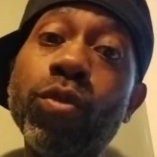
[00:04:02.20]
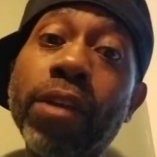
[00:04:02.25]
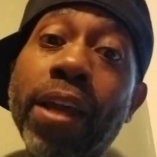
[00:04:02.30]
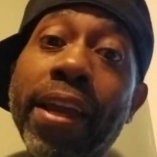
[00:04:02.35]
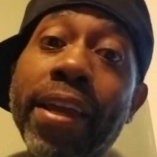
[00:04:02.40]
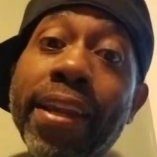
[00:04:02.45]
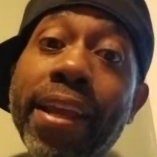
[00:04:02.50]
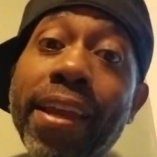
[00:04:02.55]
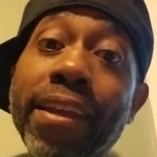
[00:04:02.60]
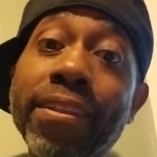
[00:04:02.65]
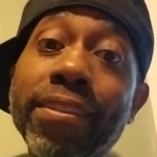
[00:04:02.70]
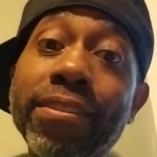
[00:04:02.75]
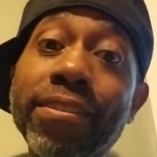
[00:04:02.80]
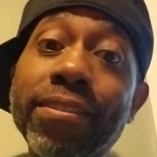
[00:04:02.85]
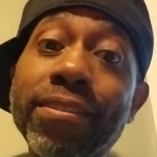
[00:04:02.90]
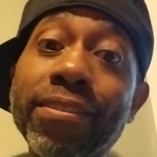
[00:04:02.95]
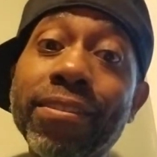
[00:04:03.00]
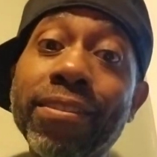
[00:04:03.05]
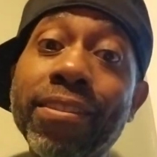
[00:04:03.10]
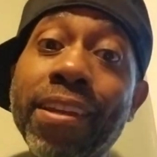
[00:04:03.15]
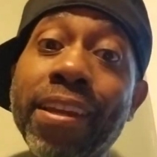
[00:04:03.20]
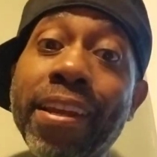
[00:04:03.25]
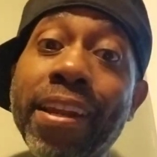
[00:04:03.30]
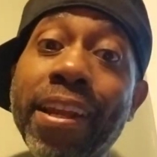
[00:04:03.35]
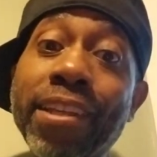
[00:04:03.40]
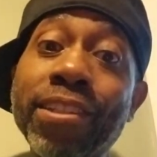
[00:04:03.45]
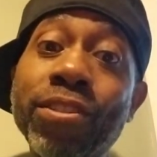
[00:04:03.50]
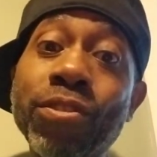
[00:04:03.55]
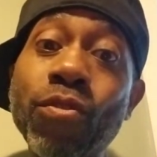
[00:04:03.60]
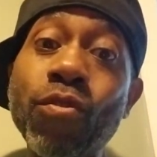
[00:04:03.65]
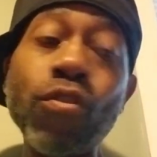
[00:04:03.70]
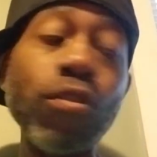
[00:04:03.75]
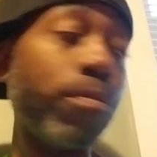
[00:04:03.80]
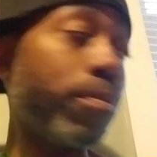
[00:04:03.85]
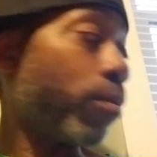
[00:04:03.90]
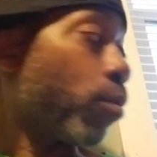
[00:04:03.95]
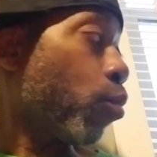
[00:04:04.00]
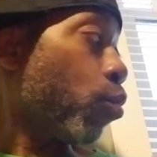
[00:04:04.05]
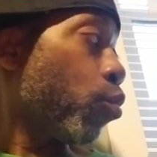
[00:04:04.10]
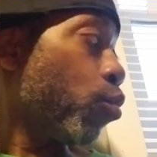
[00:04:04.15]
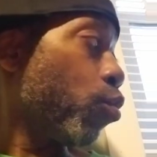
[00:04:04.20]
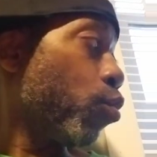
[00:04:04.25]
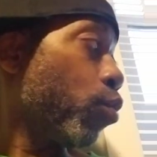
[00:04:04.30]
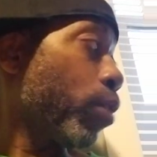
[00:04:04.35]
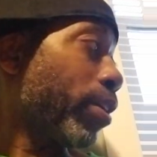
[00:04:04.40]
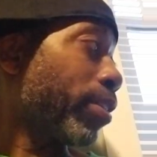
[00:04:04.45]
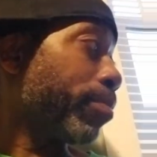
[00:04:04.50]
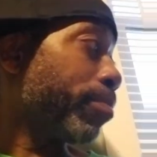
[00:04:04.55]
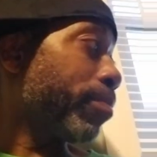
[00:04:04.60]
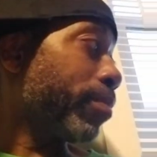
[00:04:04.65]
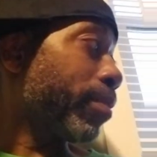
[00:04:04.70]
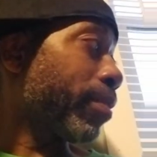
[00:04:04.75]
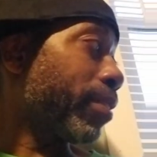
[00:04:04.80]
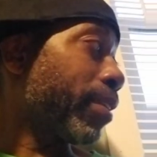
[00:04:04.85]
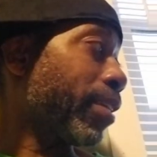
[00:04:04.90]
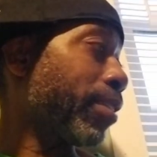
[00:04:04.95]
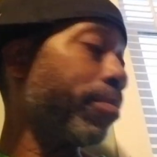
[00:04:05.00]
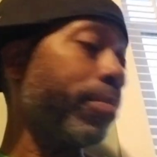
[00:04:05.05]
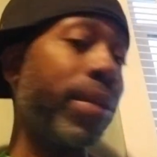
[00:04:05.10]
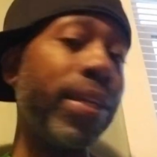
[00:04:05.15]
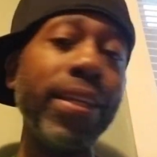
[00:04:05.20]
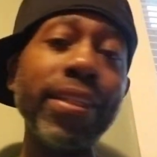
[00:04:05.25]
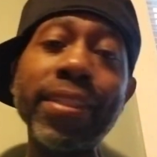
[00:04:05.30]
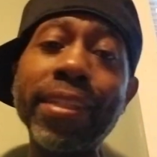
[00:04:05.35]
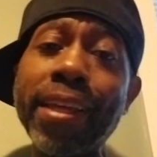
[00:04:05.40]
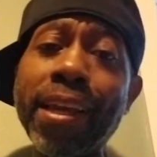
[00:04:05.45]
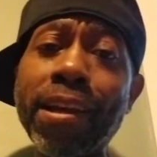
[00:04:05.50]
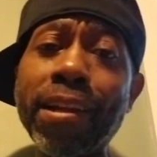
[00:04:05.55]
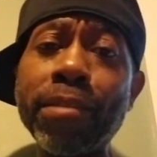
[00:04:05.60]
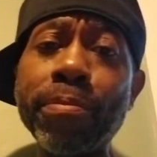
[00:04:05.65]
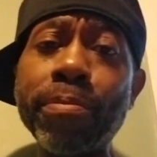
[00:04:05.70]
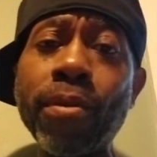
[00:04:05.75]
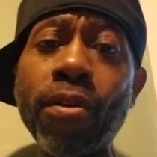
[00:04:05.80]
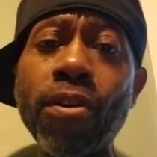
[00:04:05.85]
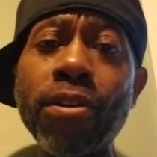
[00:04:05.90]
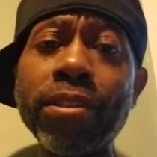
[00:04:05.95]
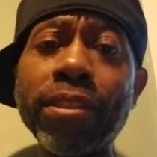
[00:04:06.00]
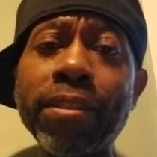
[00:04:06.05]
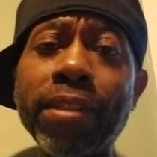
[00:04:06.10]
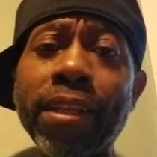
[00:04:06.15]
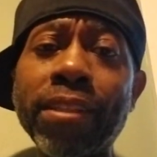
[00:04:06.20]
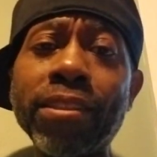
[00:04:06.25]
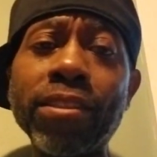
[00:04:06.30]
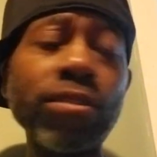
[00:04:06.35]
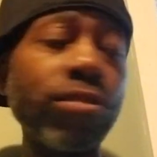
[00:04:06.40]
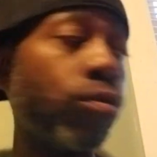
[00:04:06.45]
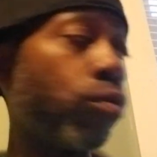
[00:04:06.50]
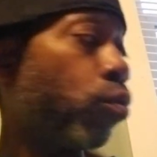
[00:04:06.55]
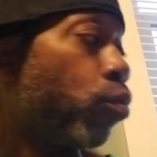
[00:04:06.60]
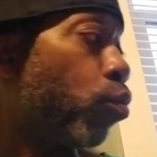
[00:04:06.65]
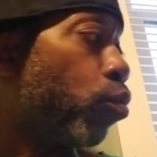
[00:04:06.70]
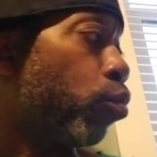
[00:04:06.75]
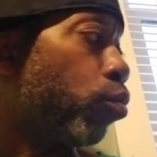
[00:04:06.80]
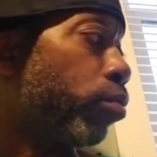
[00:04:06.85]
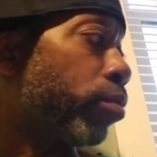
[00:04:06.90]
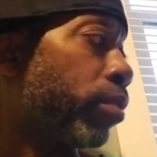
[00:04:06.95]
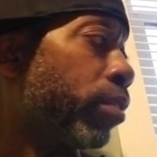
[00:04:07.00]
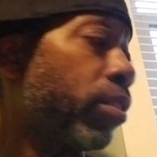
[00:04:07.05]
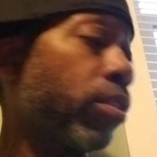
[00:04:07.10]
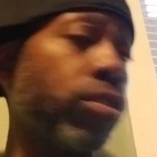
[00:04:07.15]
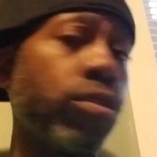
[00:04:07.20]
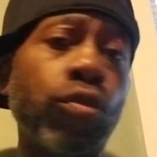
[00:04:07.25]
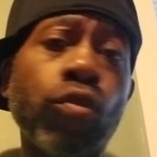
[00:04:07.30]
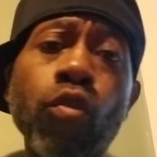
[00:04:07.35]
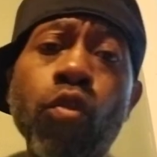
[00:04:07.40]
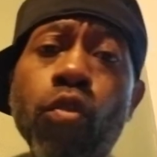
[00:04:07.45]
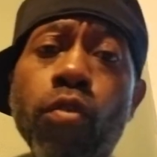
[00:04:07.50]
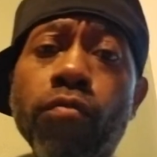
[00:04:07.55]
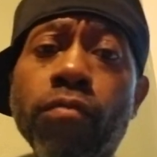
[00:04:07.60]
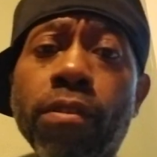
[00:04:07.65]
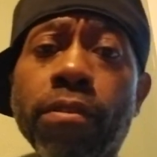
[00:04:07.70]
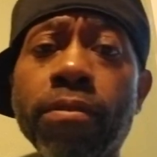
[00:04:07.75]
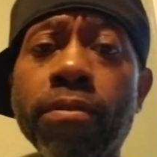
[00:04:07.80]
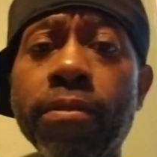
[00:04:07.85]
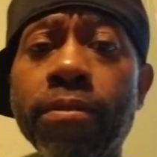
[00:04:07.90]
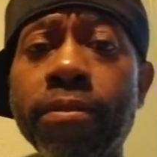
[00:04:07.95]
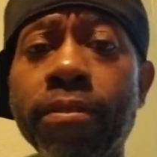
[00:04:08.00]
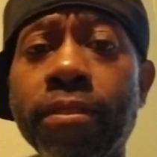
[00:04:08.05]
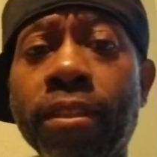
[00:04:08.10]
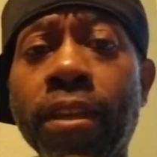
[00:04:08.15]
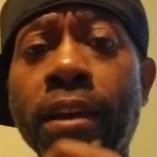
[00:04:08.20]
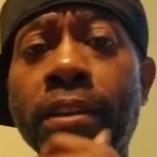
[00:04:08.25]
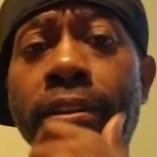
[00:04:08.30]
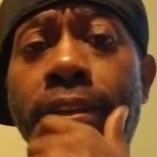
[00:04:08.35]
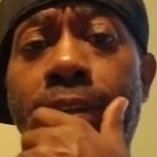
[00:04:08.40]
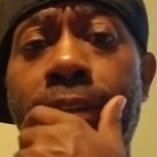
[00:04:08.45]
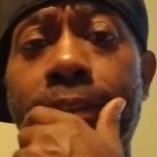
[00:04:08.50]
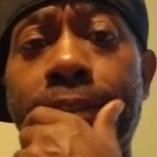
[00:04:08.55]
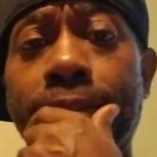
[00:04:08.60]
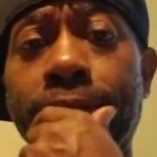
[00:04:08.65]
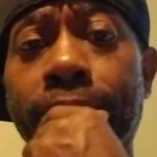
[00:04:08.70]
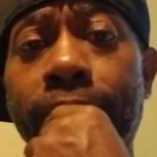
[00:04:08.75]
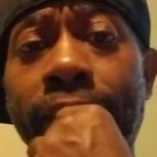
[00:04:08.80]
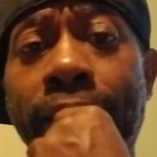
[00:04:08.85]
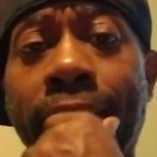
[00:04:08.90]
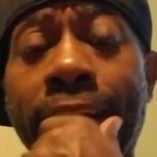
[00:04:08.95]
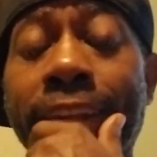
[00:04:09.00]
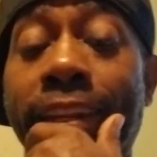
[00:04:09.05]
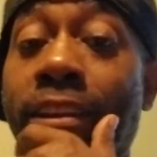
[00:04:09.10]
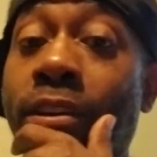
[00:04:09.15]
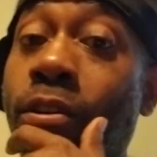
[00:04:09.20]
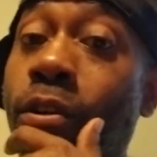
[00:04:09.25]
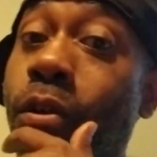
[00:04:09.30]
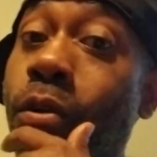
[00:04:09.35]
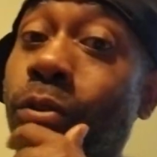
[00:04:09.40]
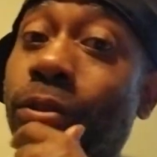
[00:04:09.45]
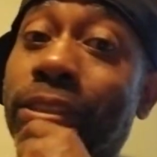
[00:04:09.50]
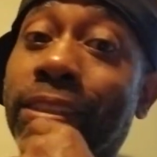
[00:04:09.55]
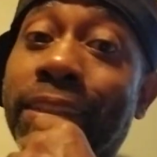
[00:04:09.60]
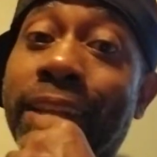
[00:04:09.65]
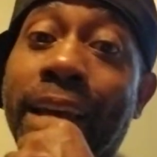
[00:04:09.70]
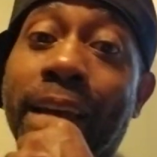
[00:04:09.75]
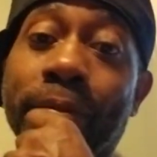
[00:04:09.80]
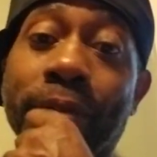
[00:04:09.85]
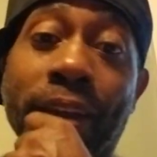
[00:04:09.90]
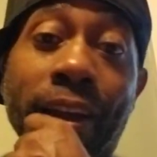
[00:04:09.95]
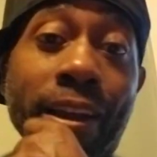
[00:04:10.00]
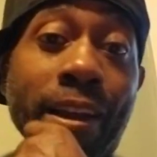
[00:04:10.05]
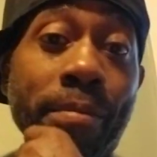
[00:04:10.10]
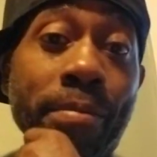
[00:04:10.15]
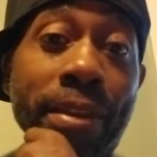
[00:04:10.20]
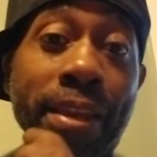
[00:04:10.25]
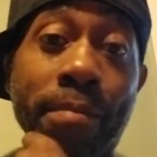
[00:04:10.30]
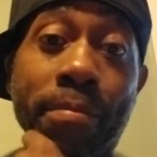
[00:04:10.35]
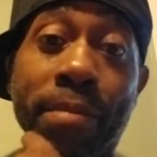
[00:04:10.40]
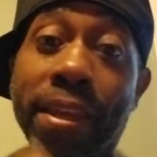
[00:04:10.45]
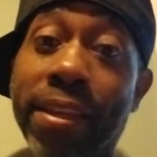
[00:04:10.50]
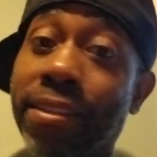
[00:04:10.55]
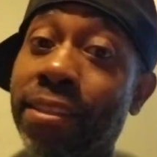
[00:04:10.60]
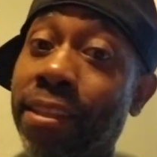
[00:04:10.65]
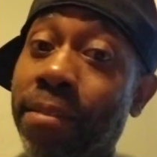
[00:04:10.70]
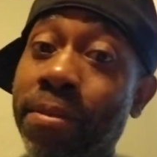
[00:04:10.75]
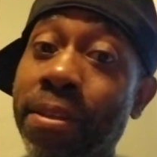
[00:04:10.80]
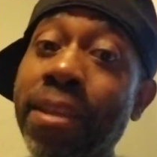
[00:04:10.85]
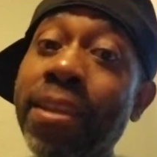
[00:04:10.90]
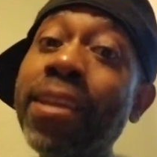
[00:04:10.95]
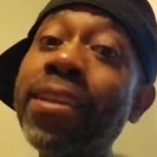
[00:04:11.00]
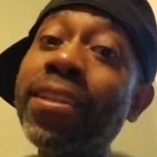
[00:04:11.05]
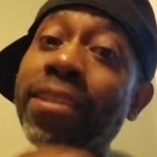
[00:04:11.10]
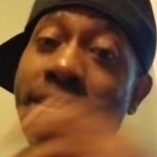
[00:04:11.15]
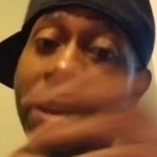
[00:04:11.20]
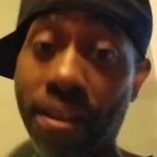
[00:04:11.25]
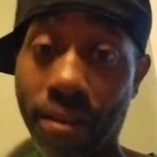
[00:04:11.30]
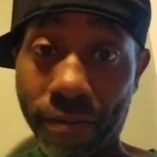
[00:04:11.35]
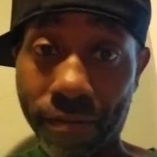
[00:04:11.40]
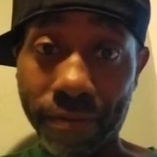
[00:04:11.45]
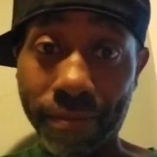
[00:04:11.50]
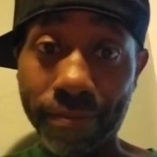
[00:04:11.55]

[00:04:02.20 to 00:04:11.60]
hear that? You hear that storm? Ooh, that's Beantown, that's Boston. It's a storm, thunder, lightning. Oh snap! Y'all come get me. So, yo,